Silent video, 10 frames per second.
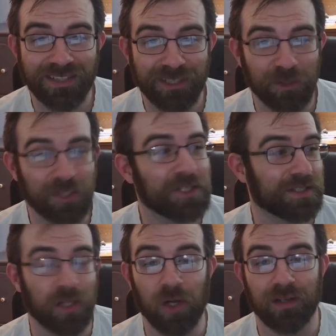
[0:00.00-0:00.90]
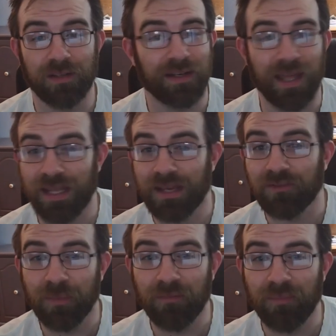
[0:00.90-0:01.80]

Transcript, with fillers: which is longer than any of them have been,